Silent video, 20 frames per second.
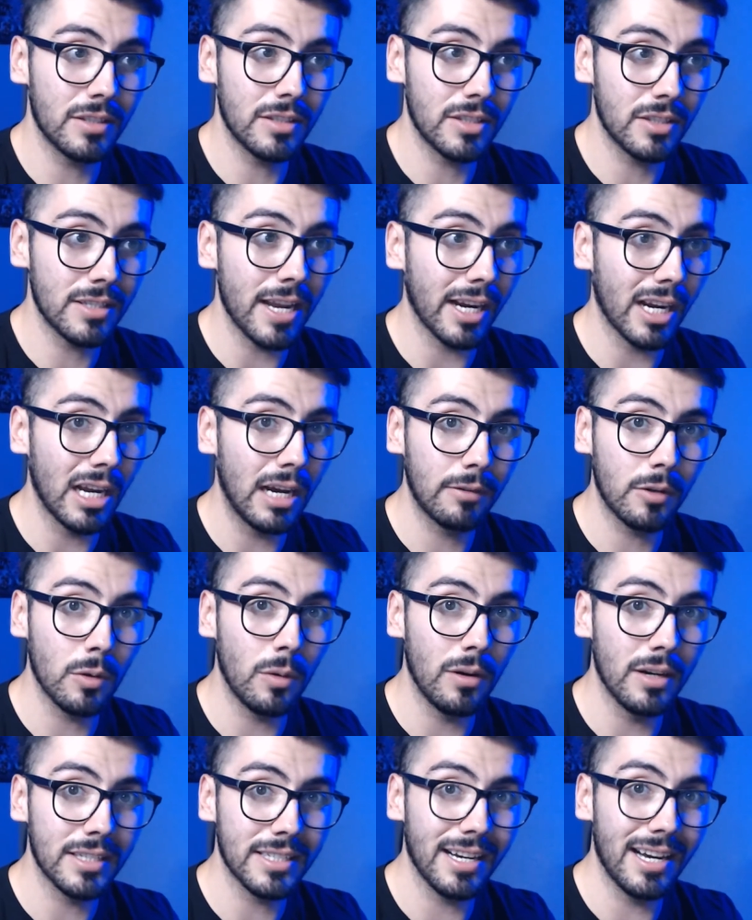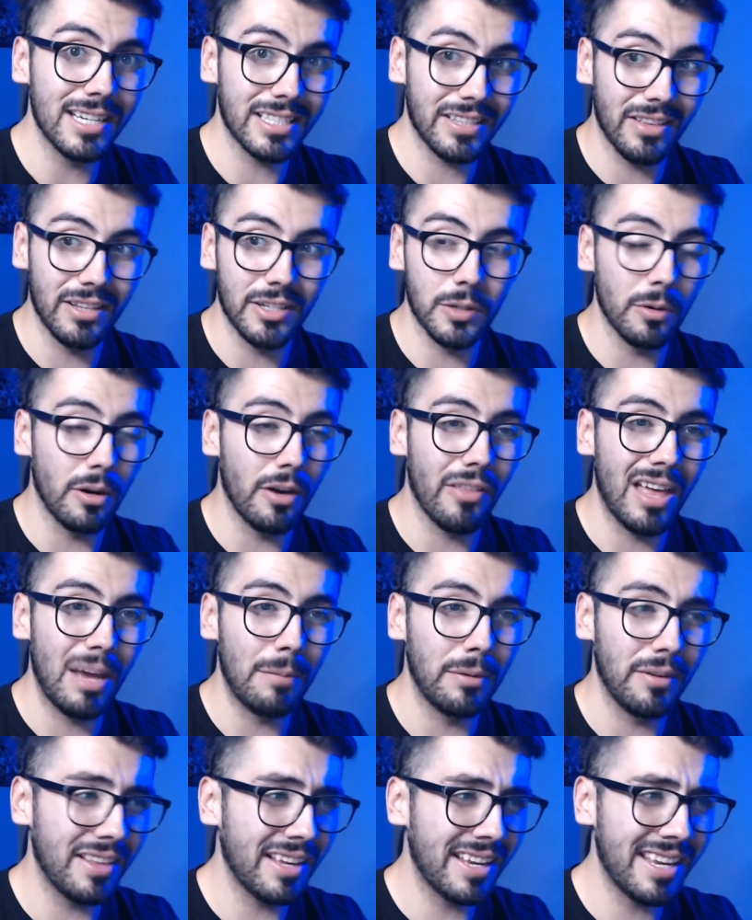take off quantize and then do all that,
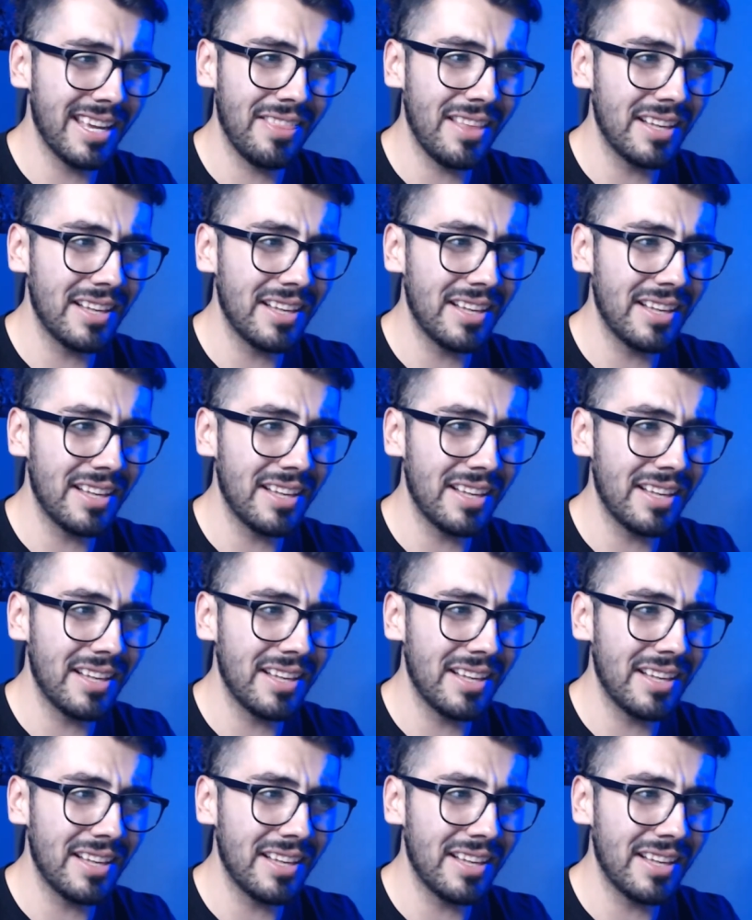but again,